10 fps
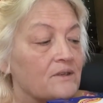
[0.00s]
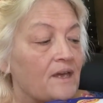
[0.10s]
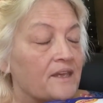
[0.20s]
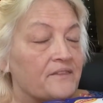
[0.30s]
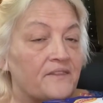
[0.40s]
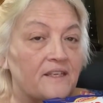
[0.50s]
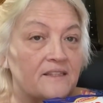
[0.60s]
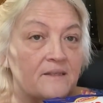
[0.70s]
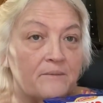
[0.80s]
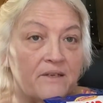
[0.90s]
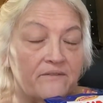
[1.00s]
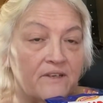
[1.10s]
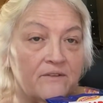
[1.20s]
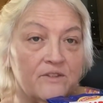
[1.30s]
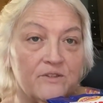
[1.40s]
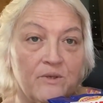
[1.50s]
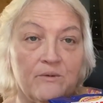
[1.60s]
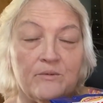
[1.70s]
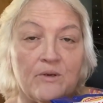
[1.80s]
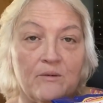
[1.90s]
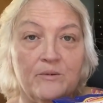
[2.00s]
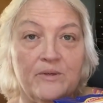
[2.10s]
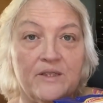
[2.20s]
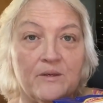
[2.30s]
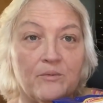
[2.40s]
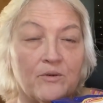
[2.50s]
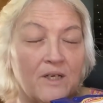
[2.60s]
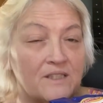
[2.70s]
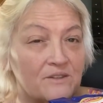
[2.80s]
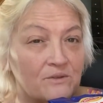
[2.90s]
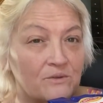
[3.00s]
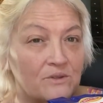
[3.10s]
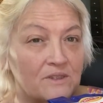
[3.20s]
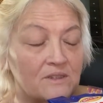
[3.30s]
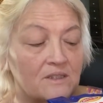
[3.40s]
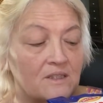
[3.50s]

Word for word: I think that my favorite sweet would probably be the pretzels.